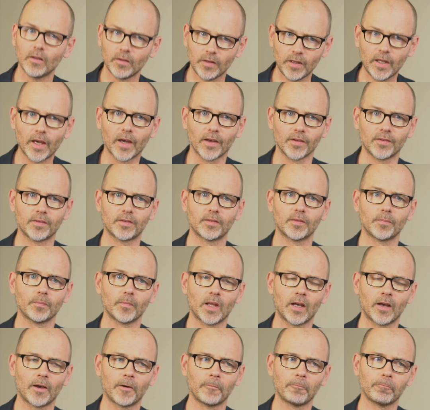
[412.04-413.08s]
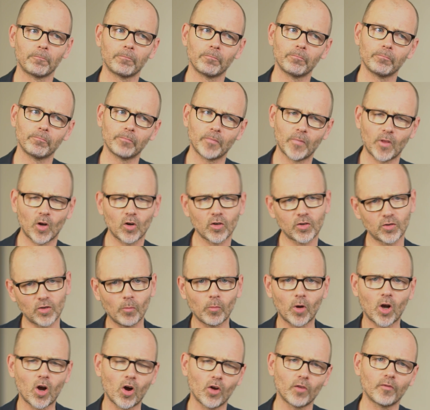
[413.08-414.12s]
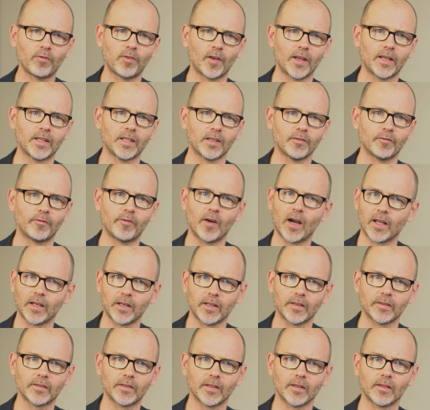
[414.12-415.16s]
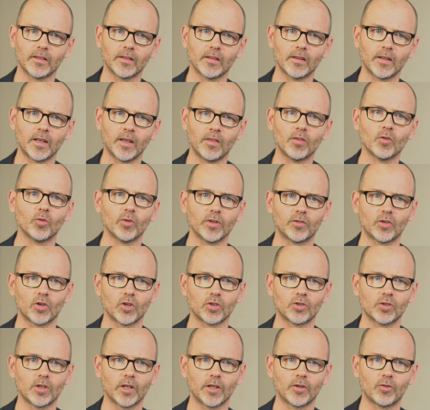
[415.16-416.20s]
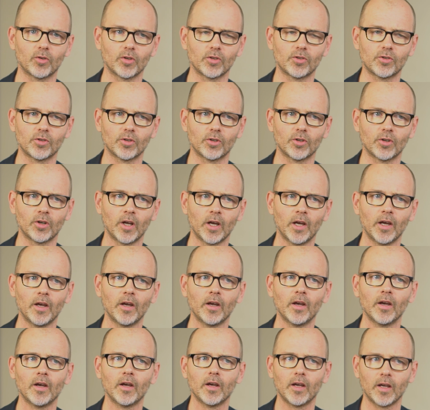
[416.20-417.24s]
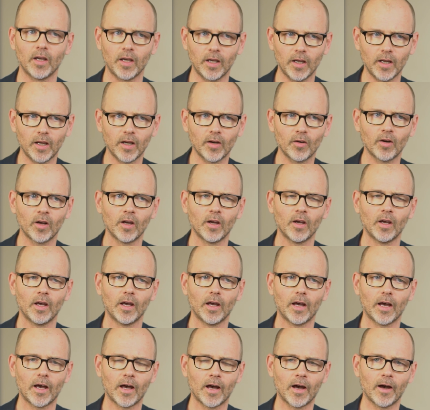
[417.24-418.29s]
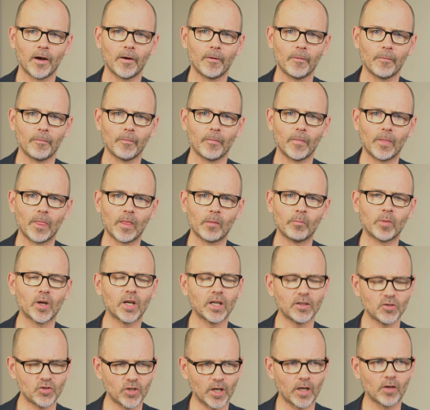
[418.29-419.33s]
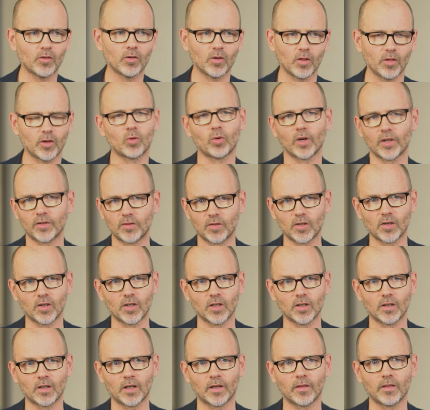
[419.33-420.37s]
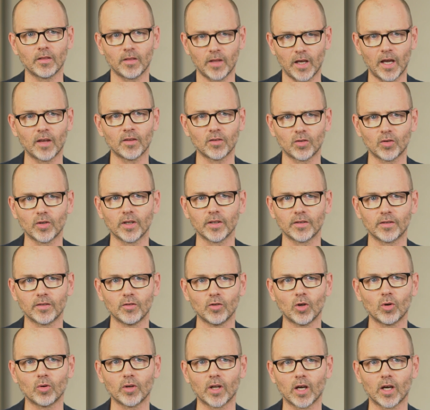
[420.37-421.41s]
Yes. There are some conflicting findings in the research literature here. But in general, the answer is no